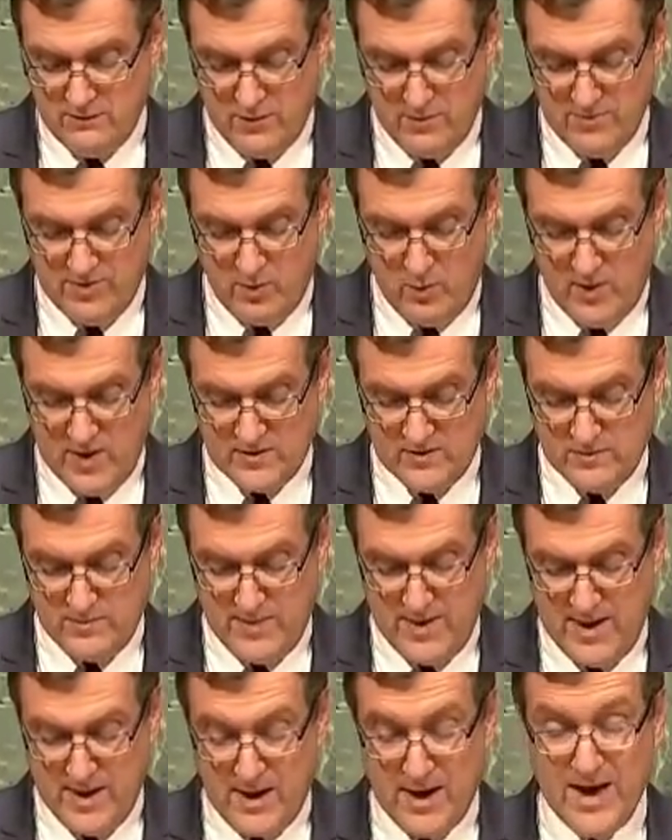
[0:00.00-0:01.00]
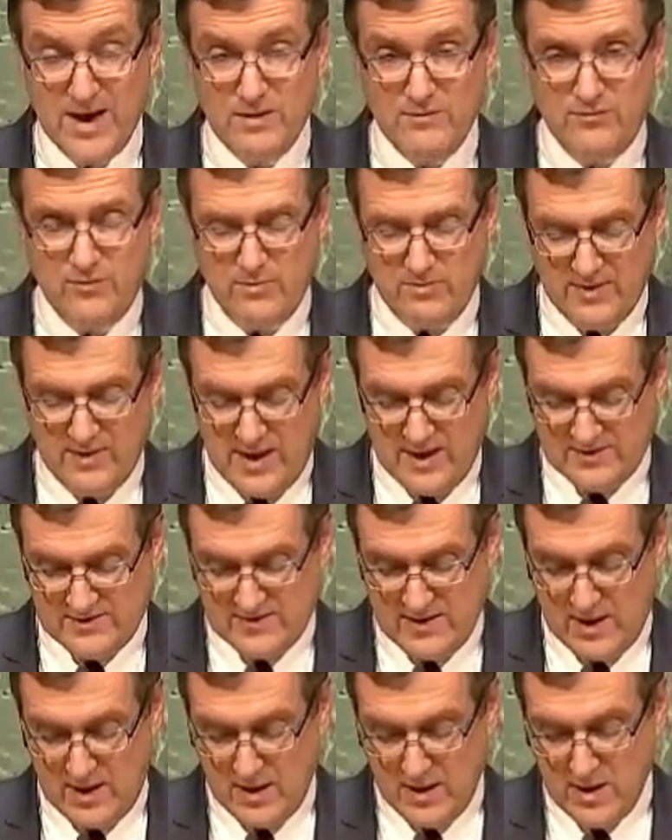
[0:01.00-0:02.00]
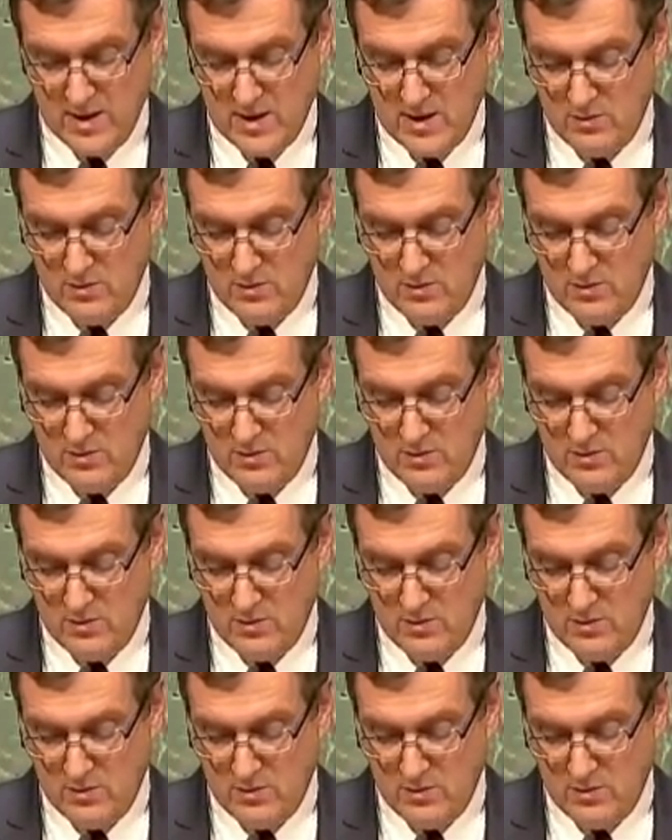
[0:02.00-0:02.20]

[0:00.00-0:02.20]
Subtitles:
from the West Bank and from Gaza